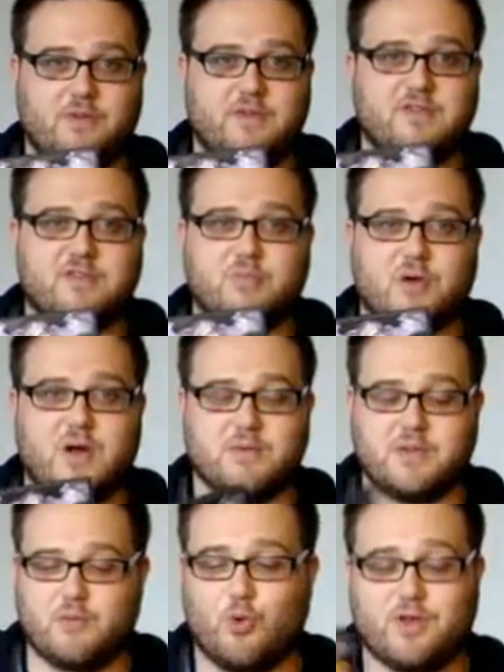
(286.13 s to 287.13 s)
this is
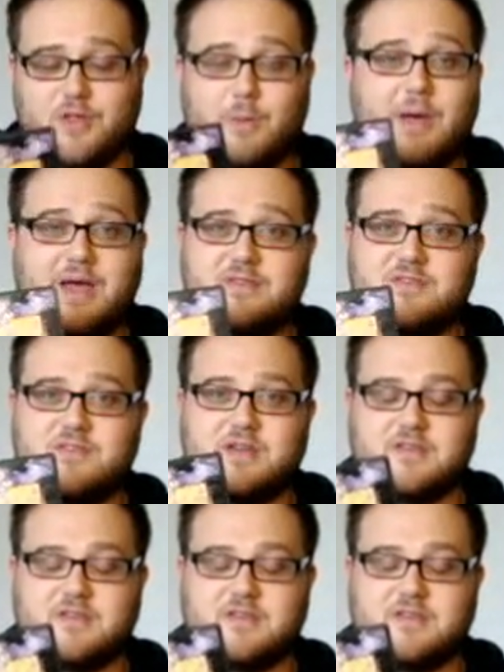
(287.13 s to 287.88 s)
probably one of the best.